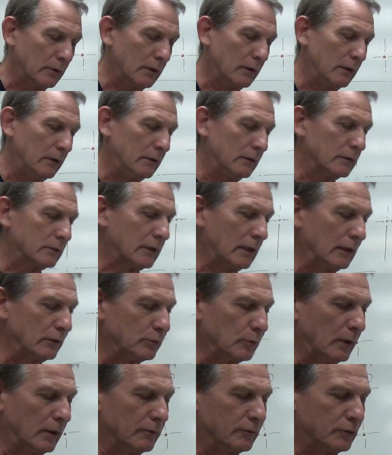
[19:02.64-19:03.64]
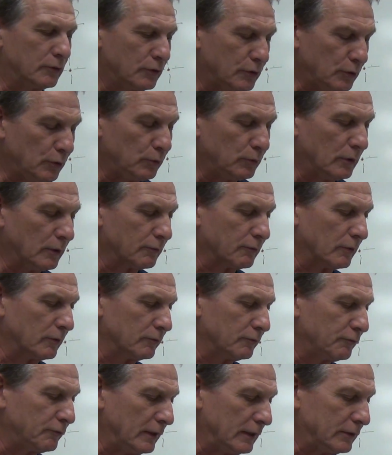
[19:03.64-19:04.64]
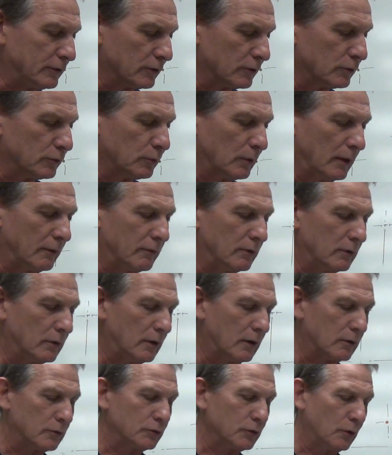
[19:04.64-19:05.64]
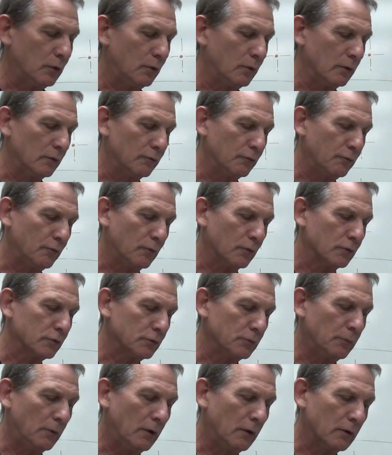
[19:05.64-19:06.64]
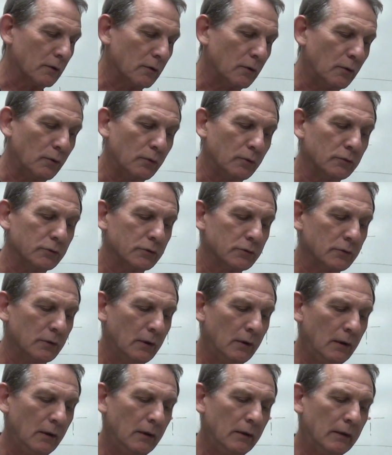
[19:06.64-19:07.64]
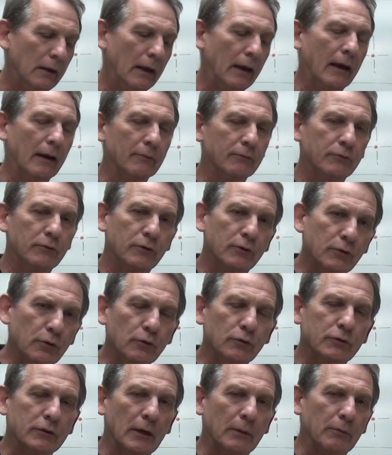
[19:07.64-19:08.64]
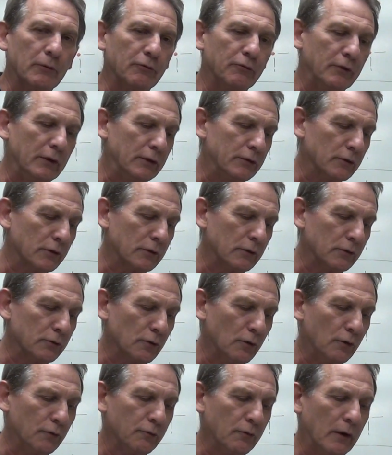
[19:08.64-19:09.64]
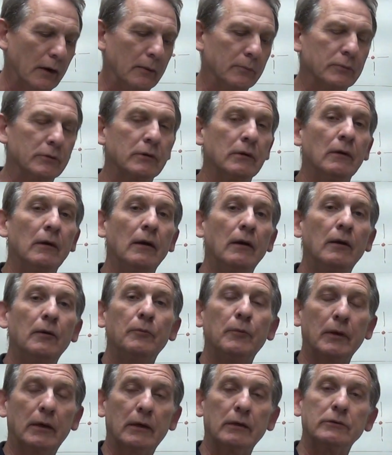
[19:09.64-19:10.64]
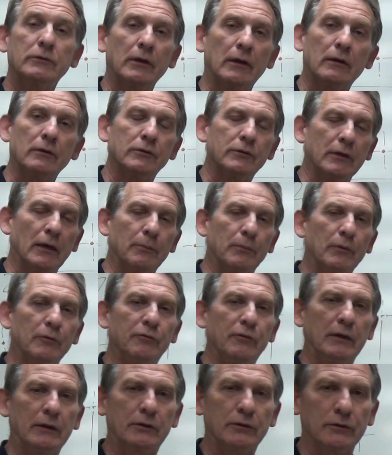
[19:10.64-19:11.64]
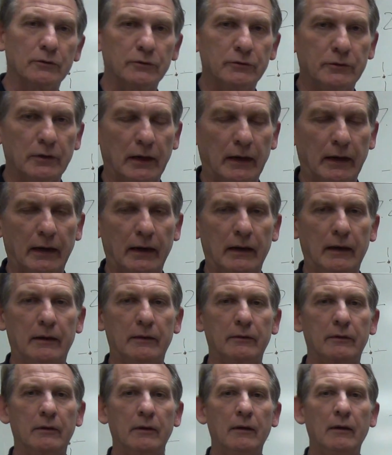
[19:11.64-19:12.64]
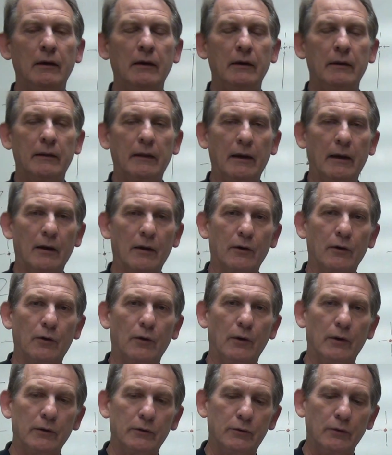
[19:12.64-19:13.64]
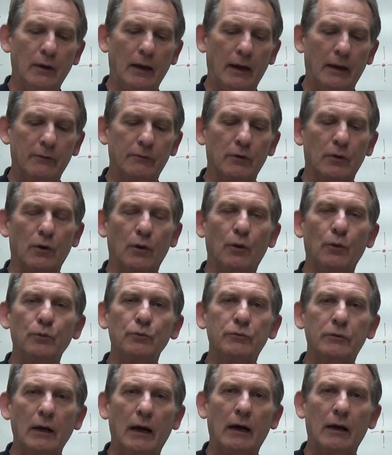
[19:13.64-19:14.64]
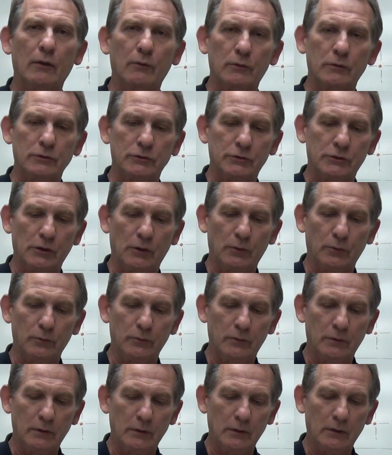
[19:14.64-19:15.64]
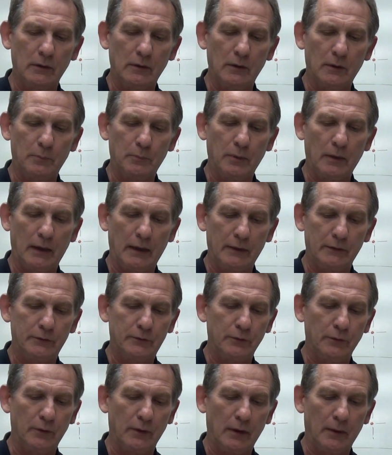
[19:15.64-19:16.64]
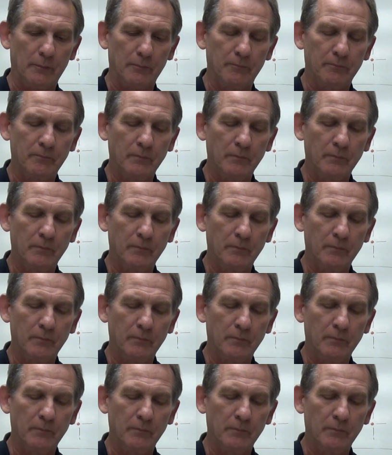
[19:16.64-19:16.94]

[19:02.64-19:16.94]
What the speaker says: in this case we have 2 different features, we have a large hole and 4 smaller holes. They have 2 separate feature control frames because they are separate features, and they are going to have their own tolerance zone applied to them.